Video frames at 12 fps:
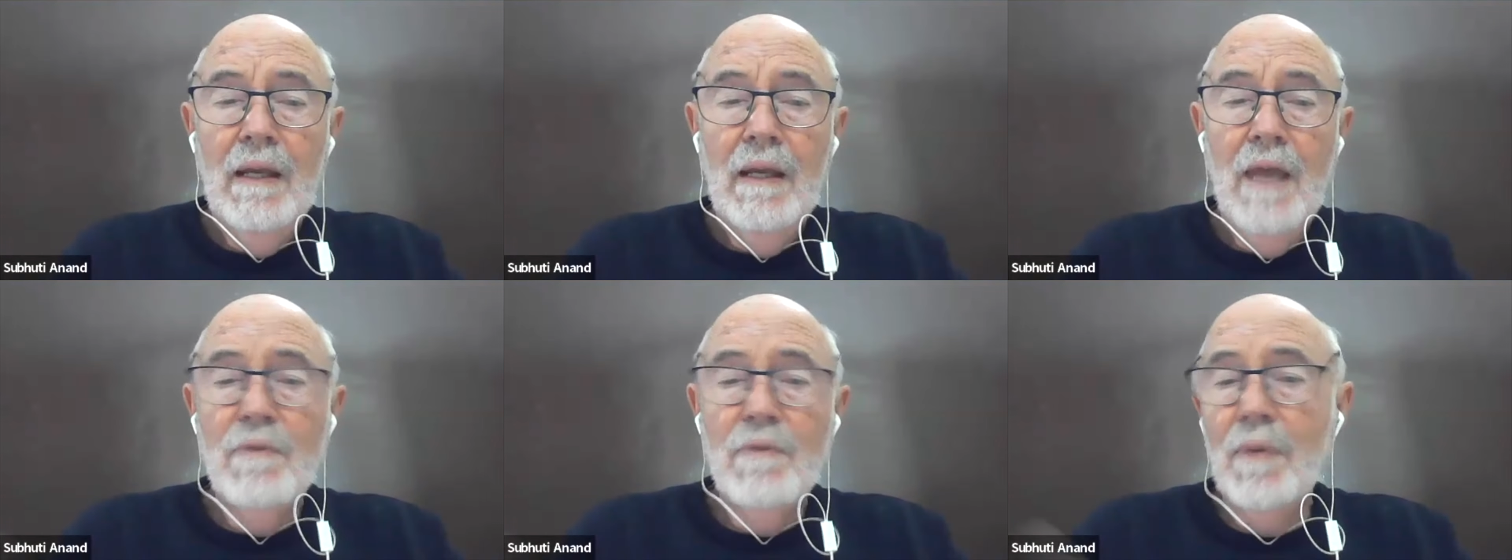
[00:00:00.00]

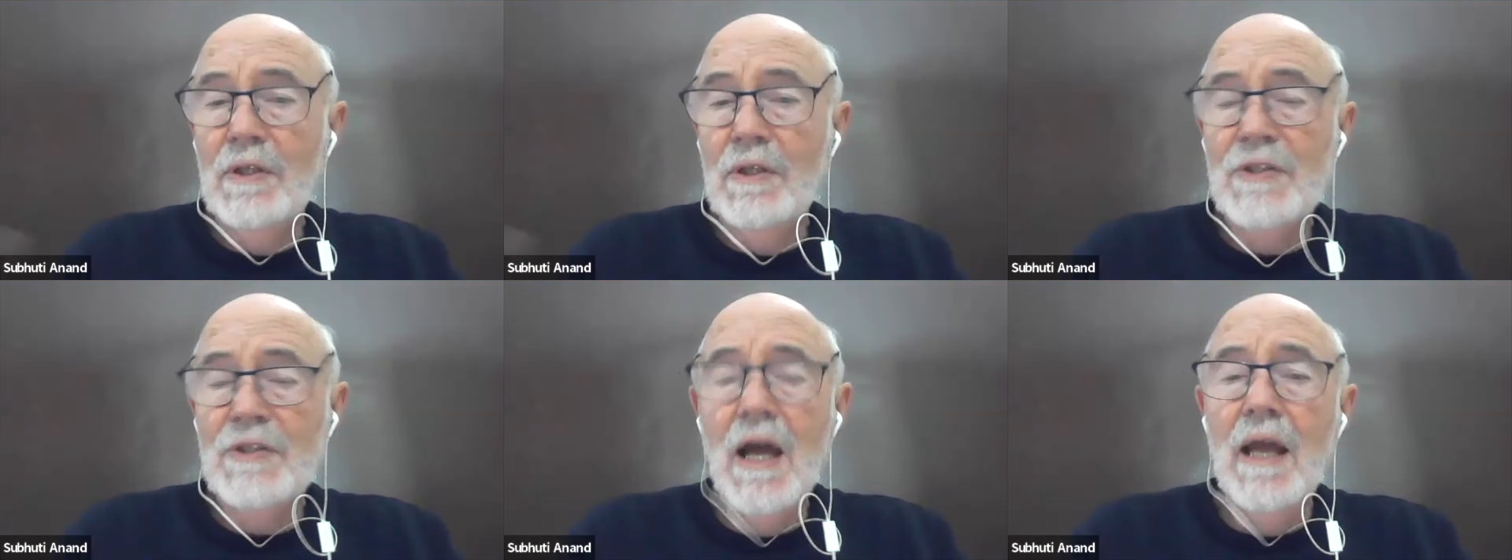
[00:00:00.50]
Everybody
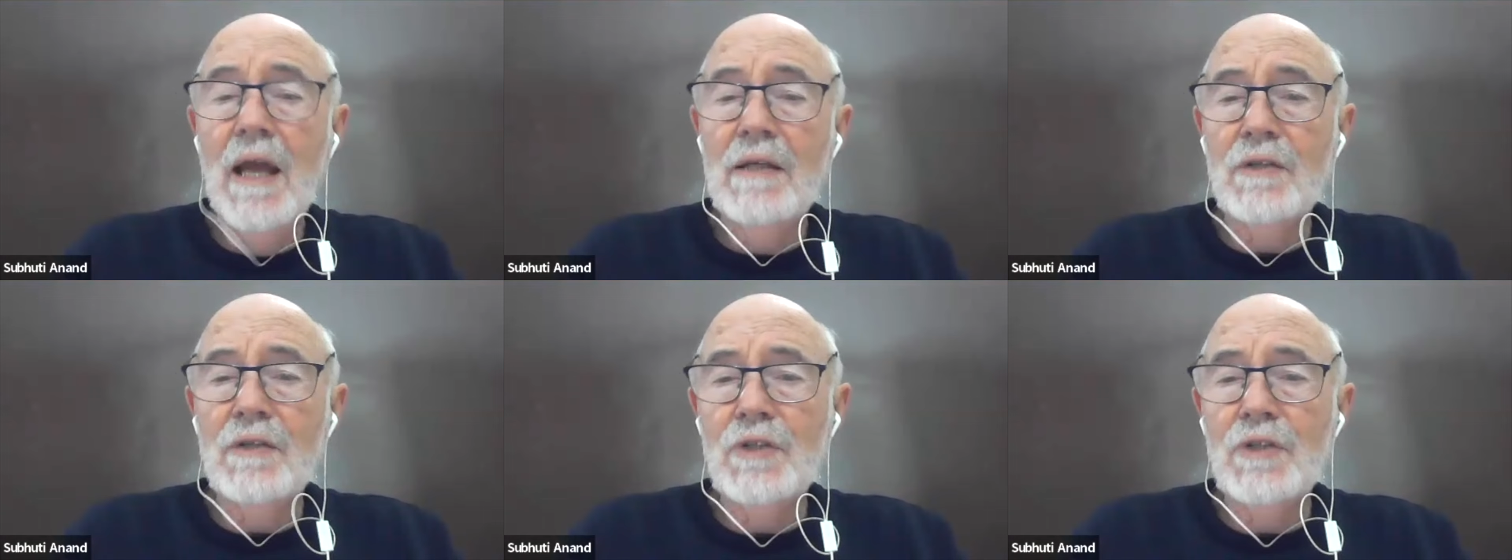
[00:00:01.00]

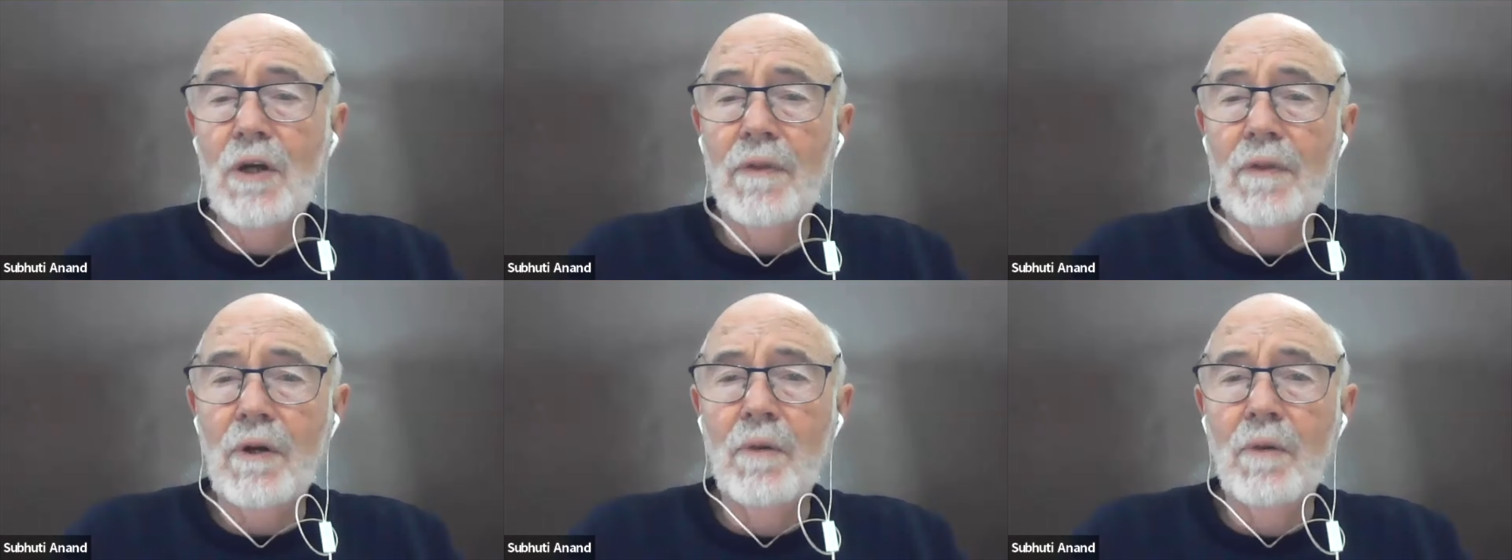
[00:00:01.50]
signed, and she got
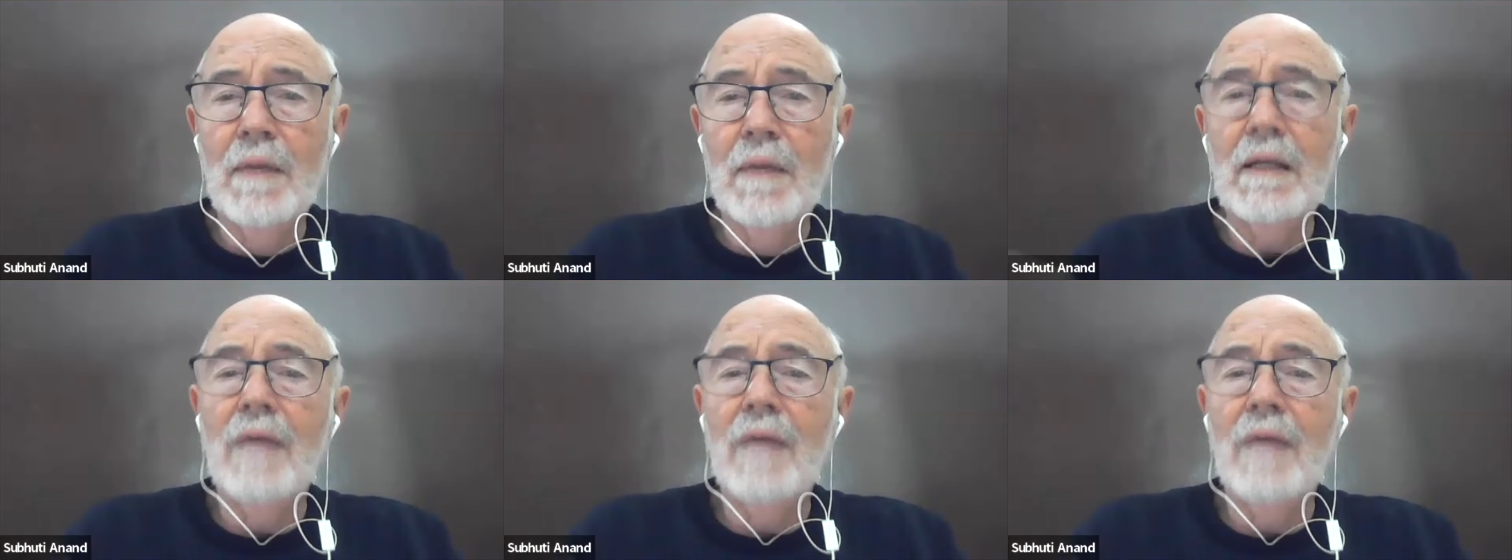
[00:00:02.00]
the gold medal.